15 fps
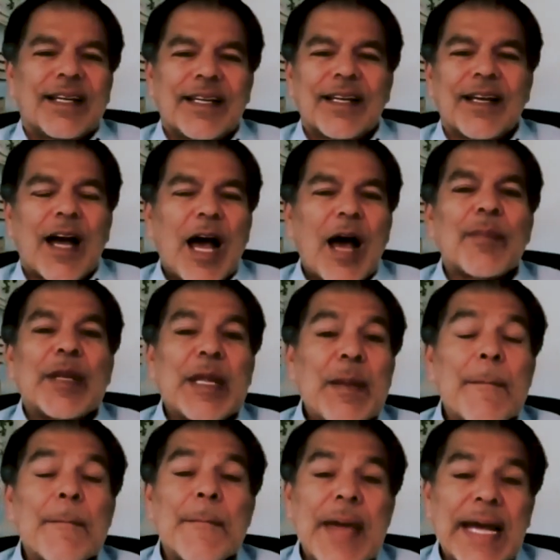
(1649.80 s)
Yeah, how
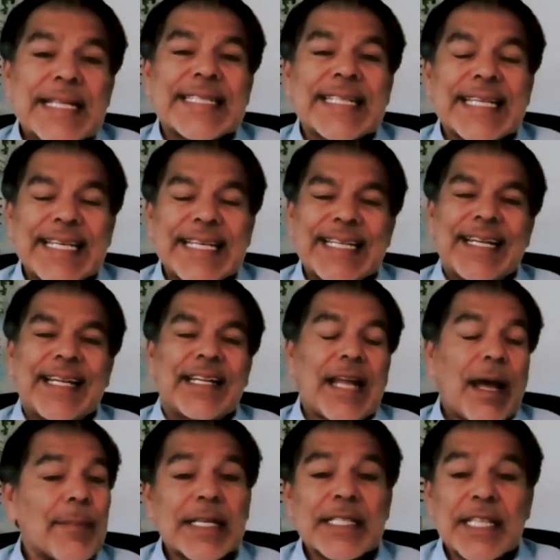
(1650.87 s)
many Mexican,
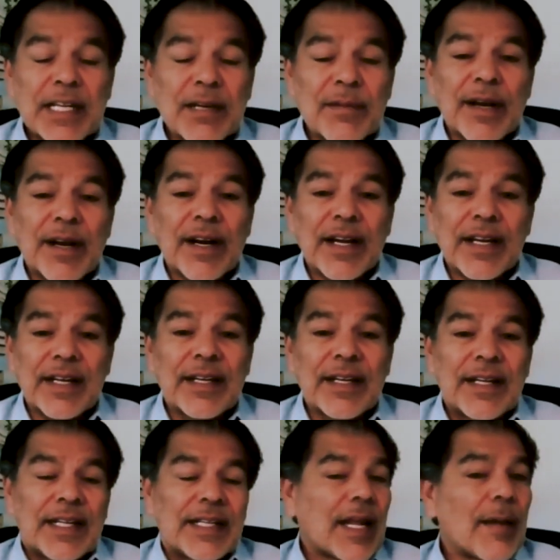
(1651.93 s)
not Mexican
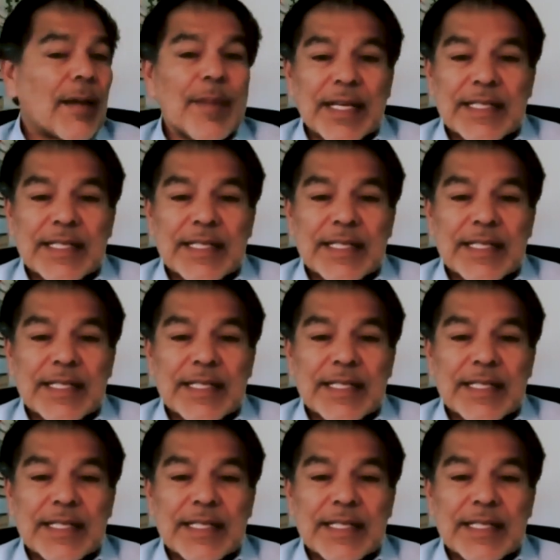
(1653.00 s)
American, not